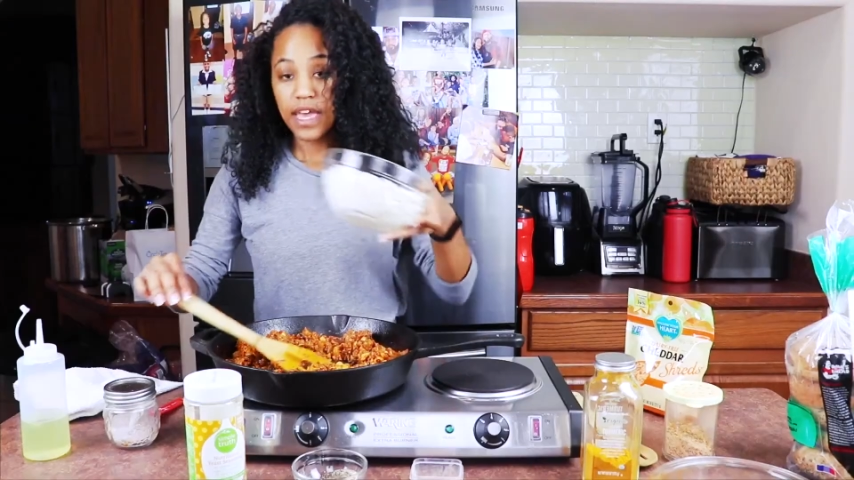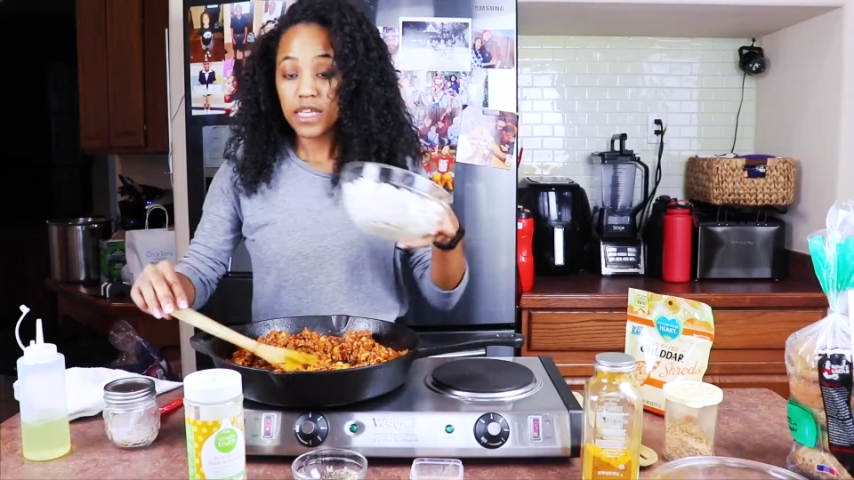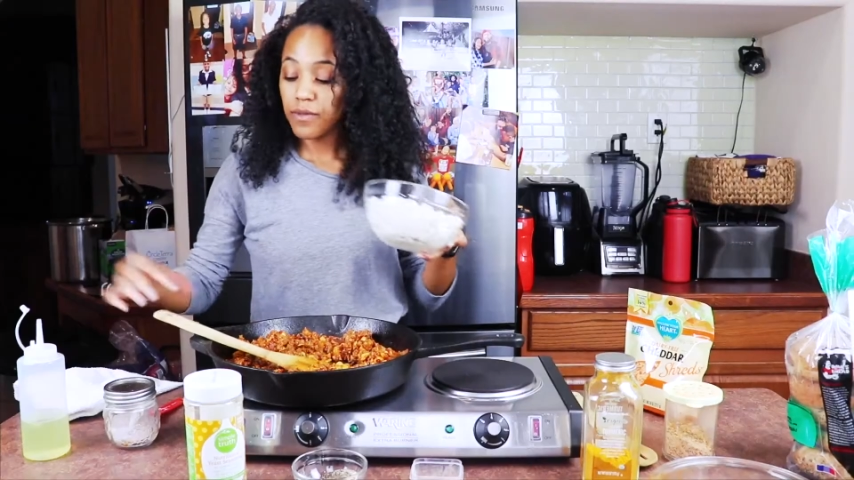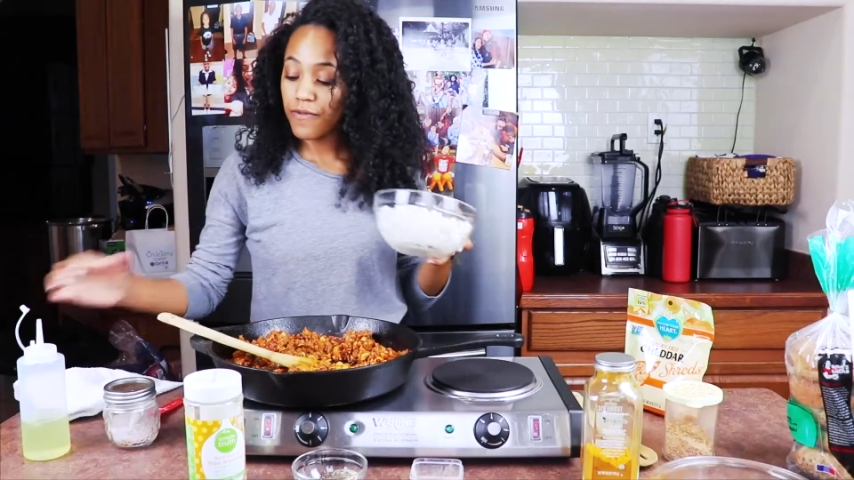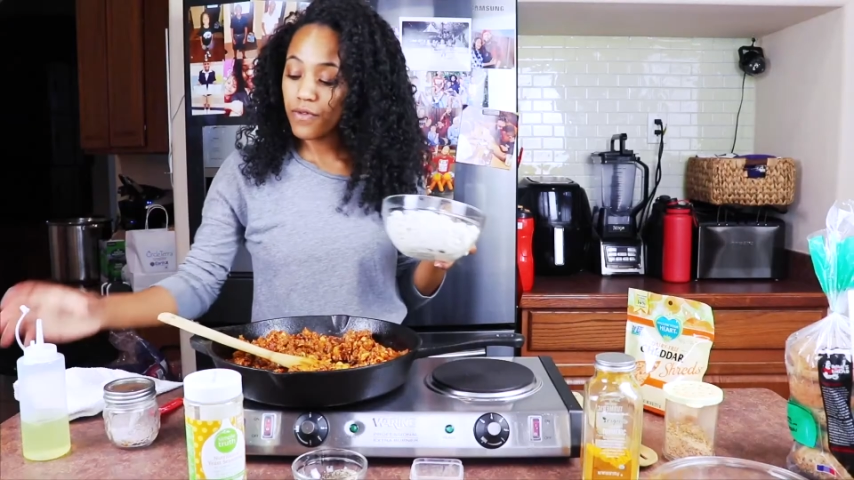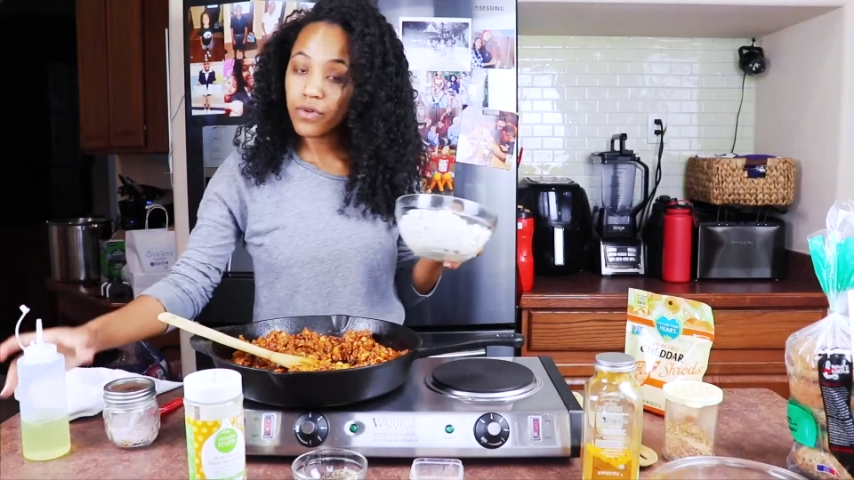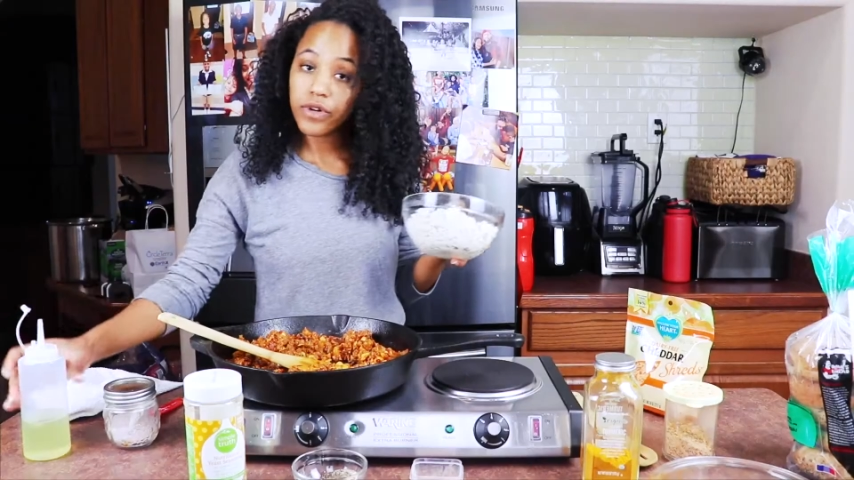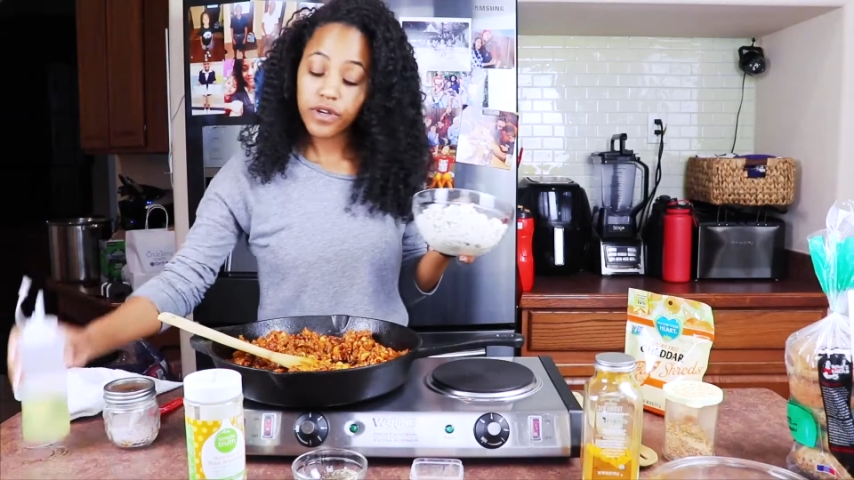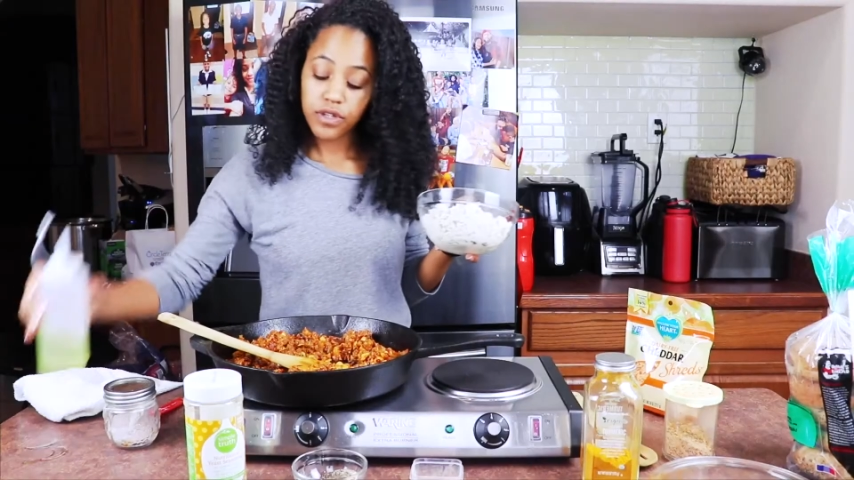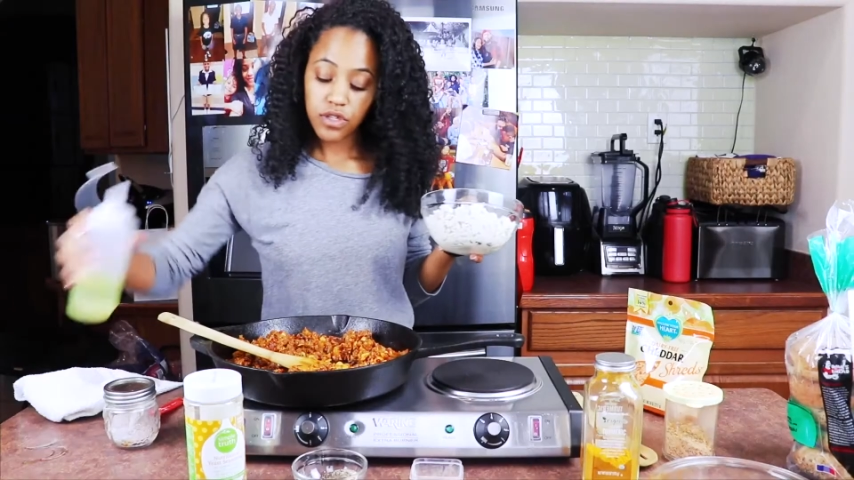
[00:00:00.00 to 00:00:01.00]
As
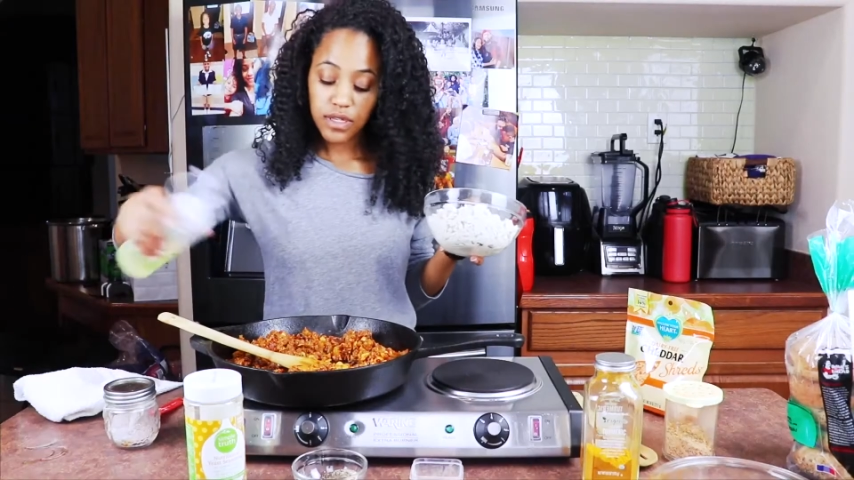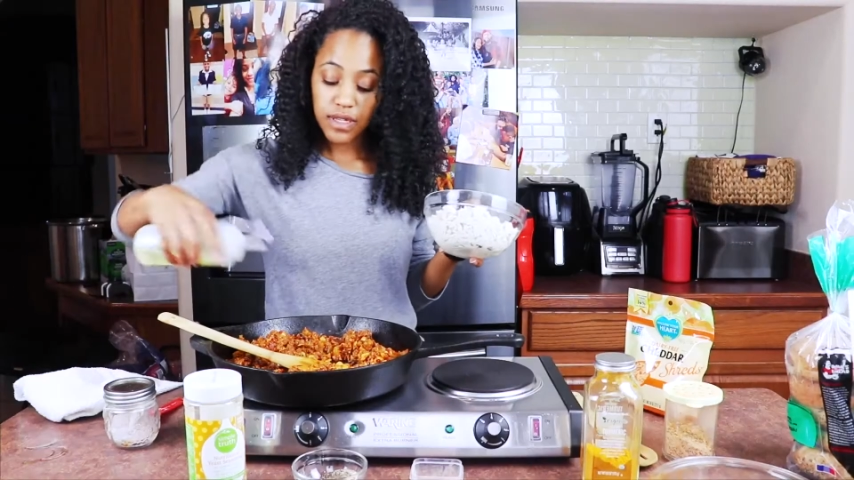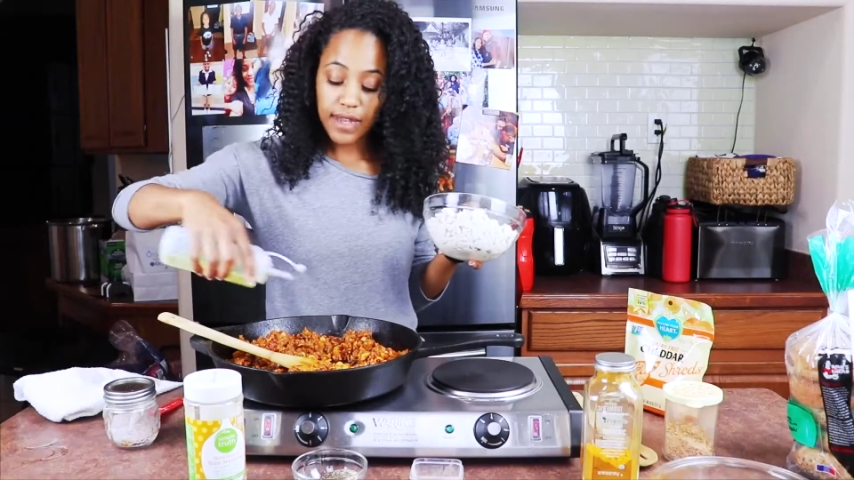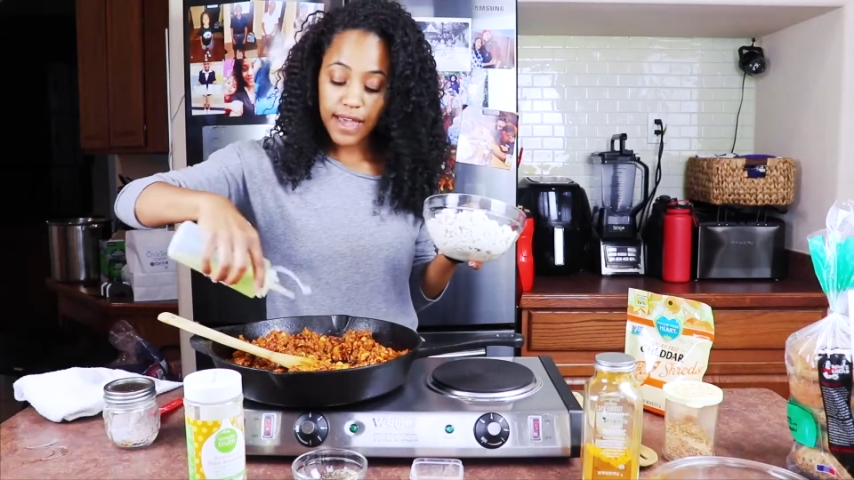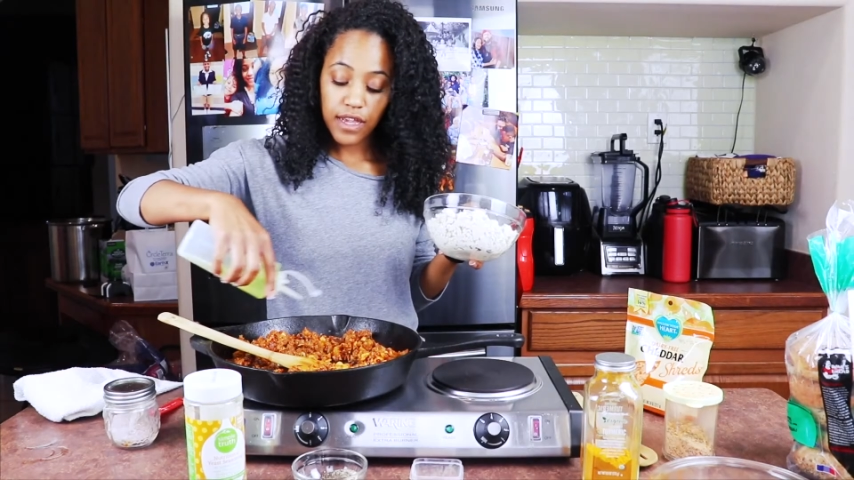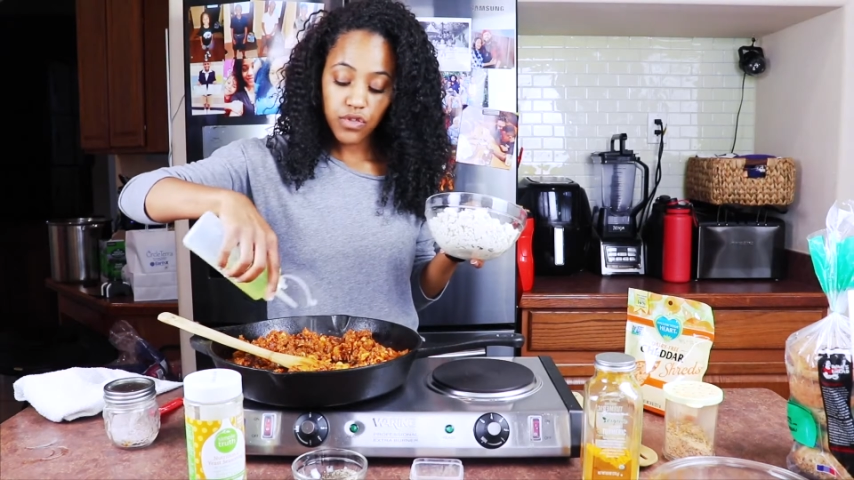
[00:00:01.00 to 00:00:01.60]
before, just a light